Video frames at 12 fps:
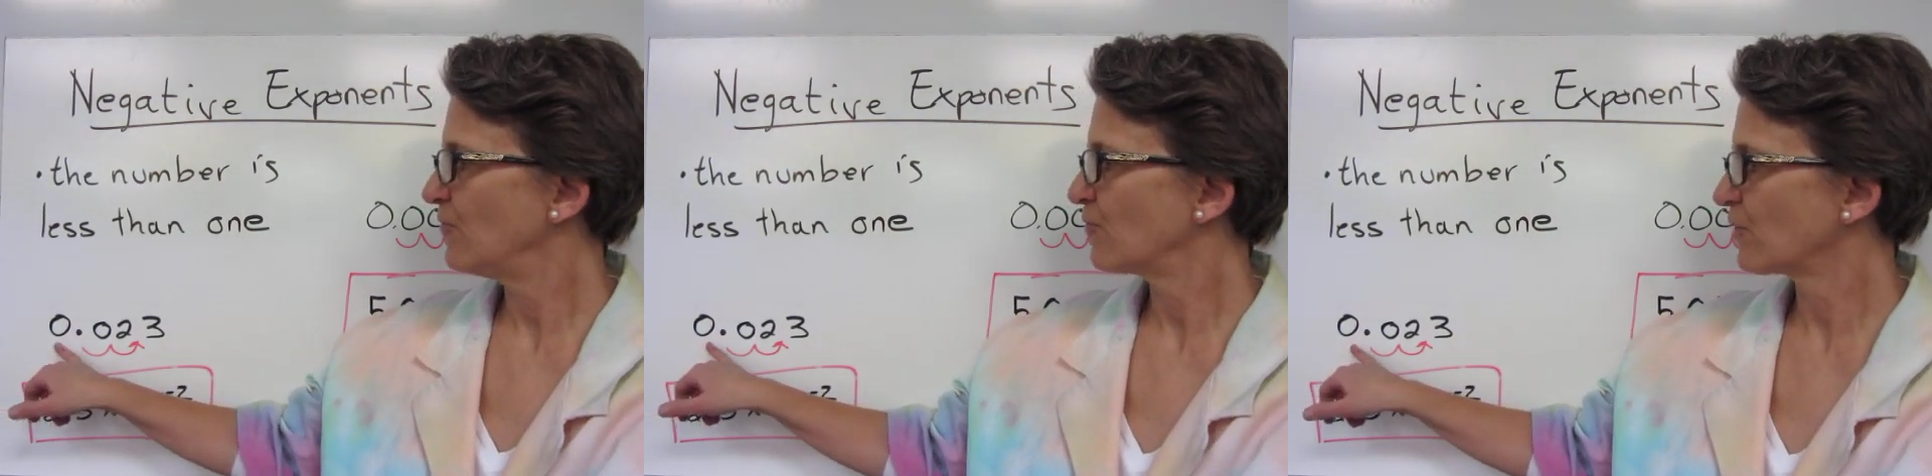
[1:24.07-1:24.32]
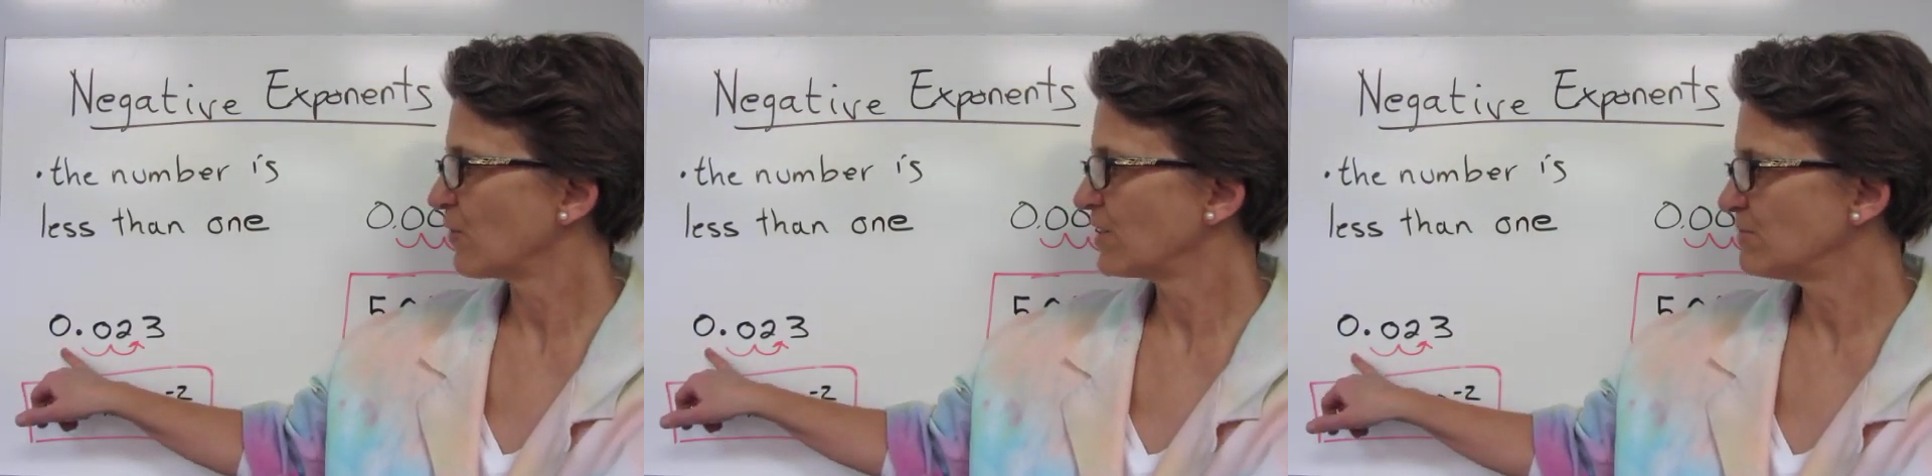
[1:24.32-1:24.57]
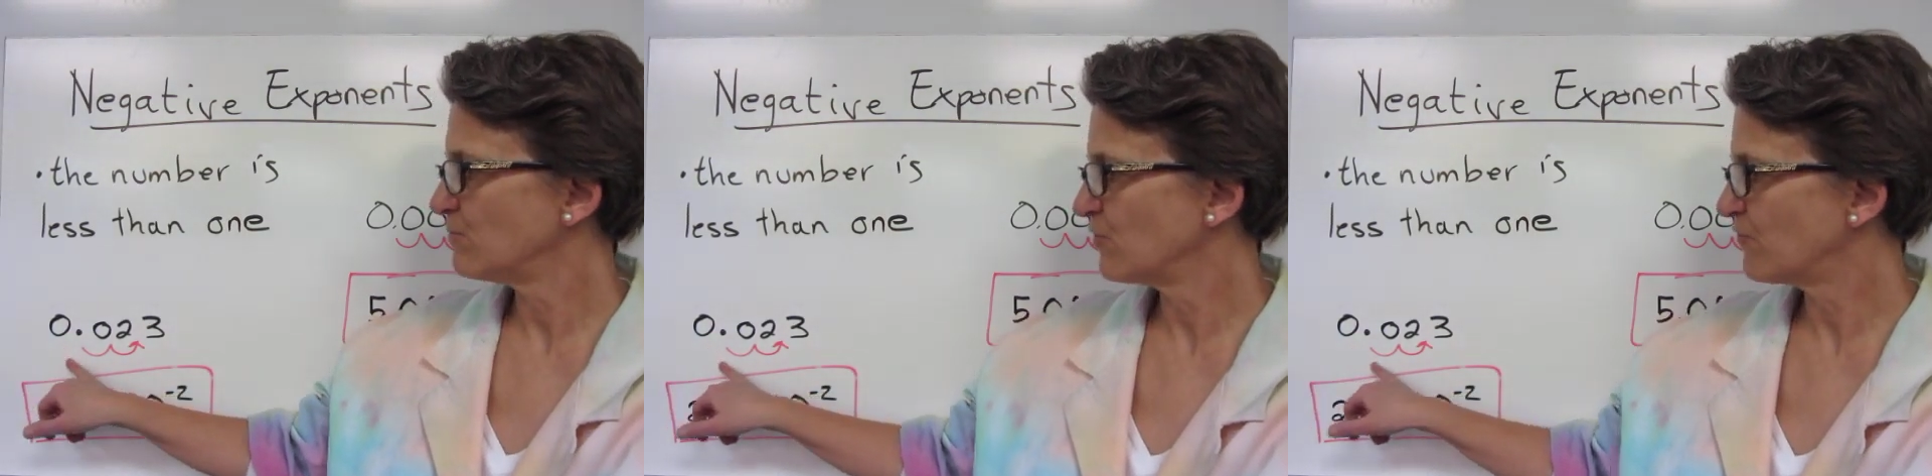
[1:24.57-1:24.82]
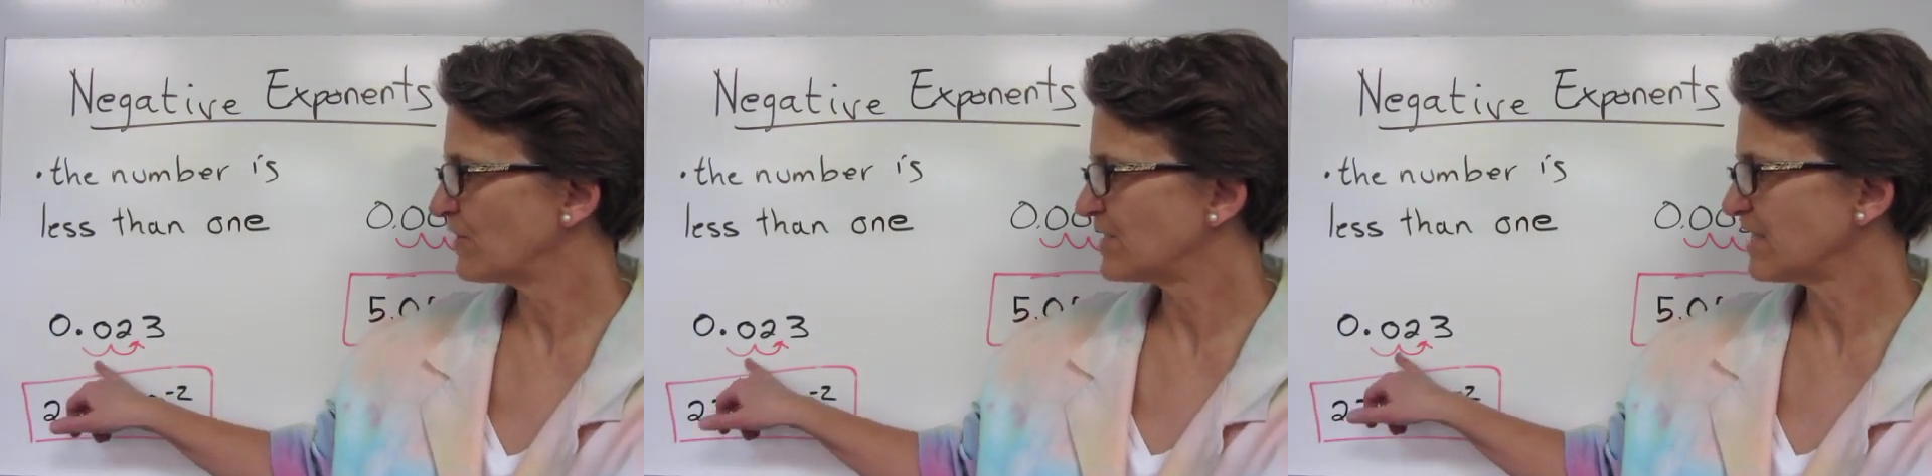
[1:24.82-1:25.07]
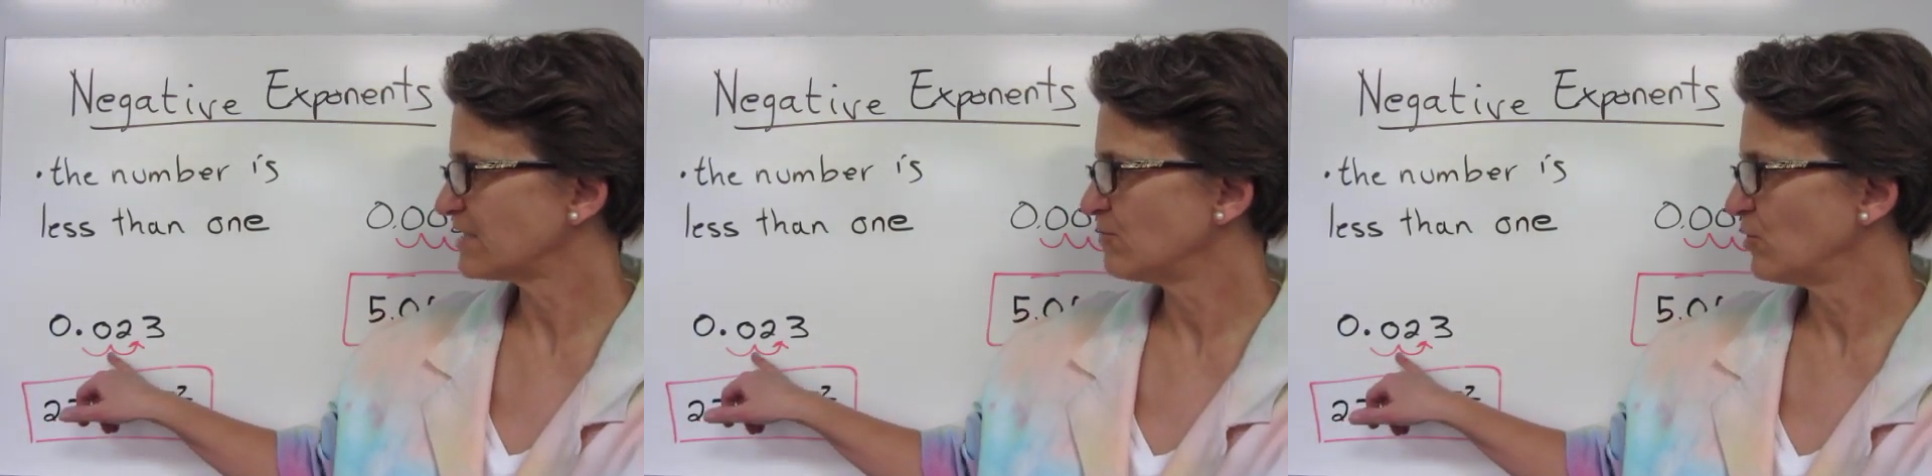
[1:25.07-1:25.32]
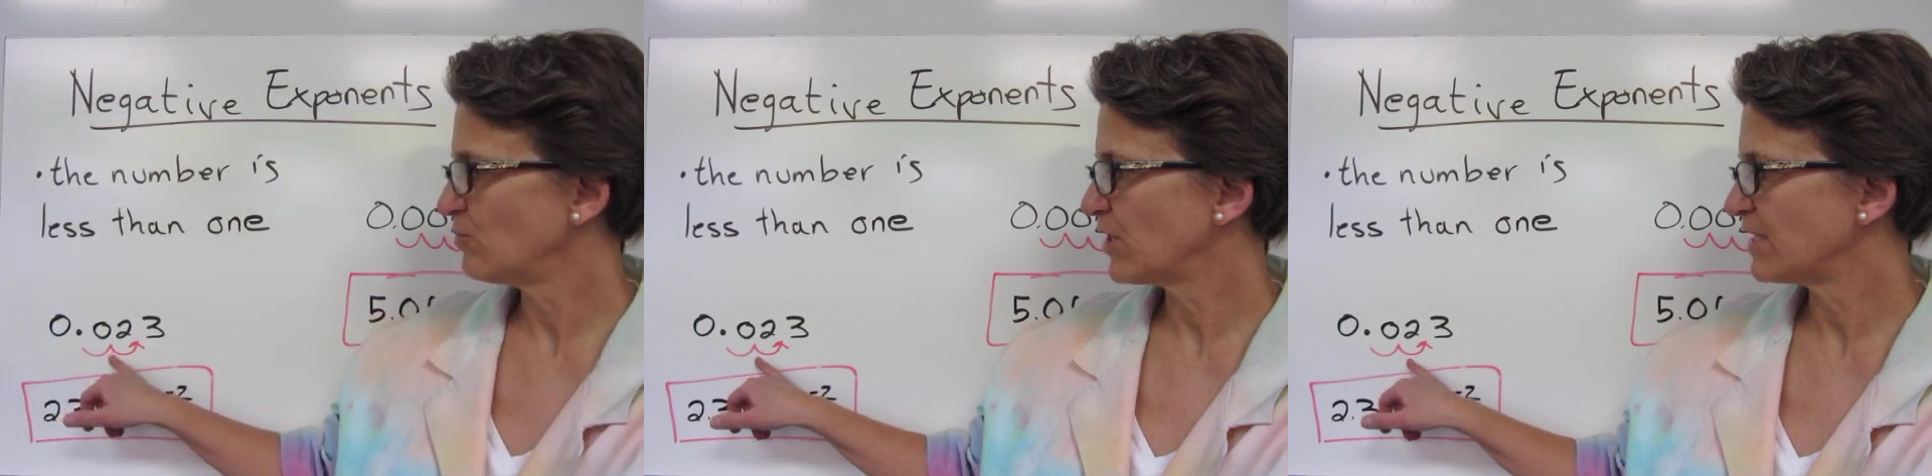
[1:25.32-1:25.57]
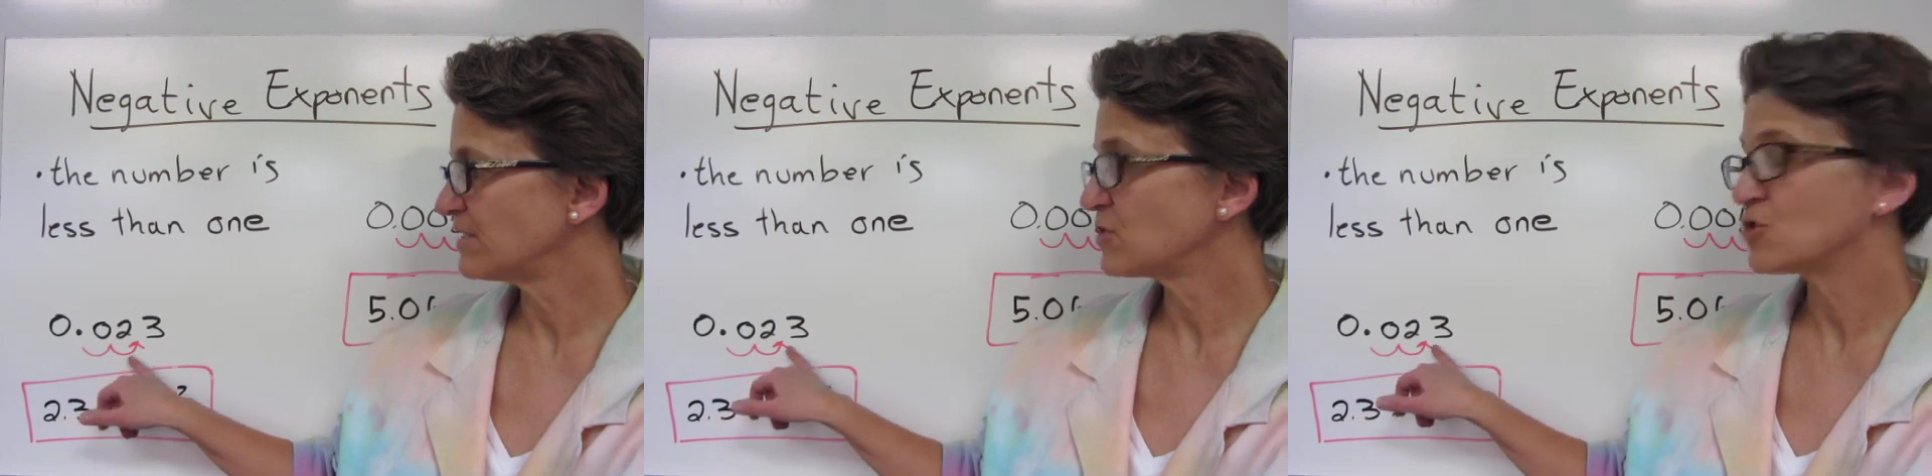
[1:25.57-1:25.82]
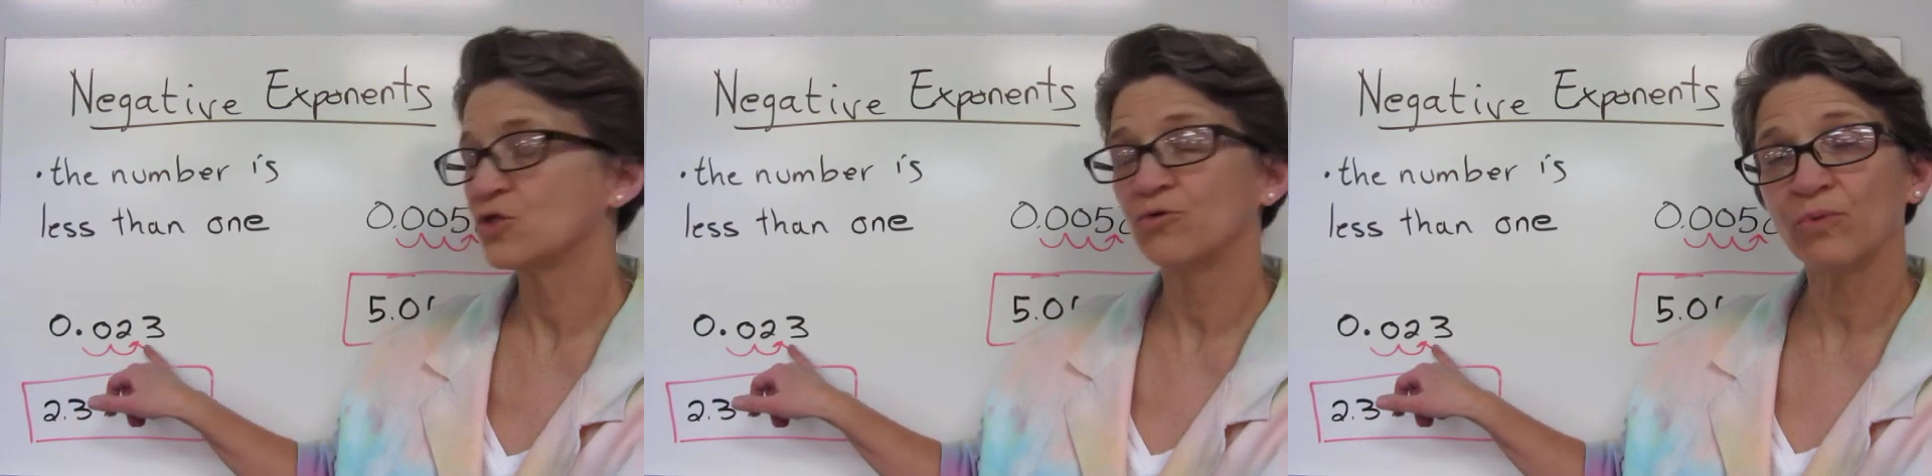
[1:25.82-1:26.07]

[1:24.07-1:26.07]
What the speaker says: We're going to move the decimal place 2